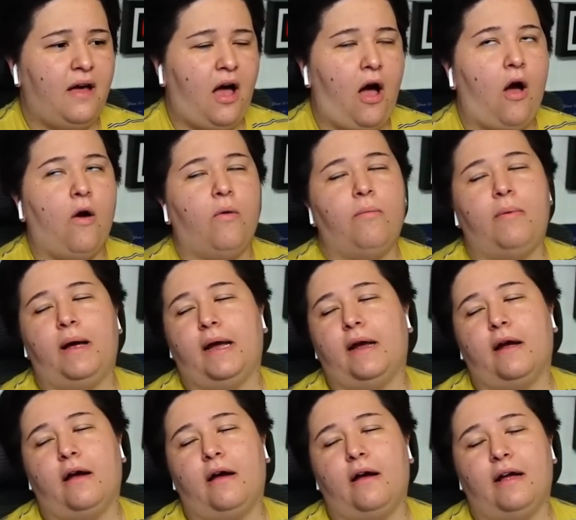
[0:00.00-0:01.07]
Oh, my
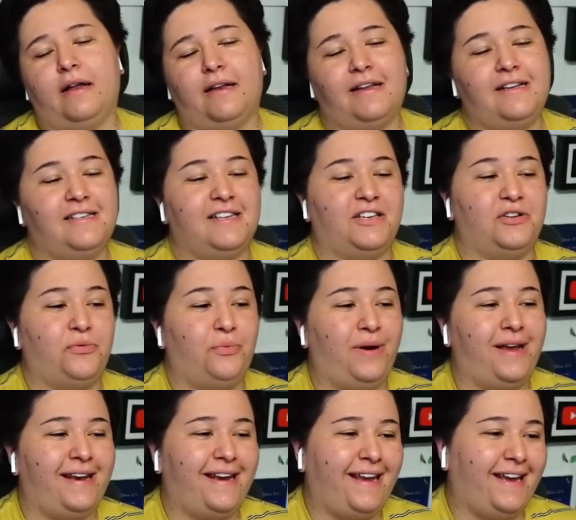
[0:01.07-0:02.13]
God. He's such a
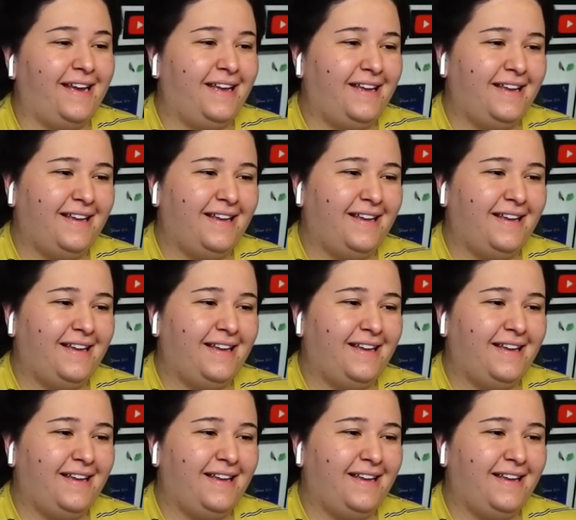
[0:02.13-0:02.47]
weenie.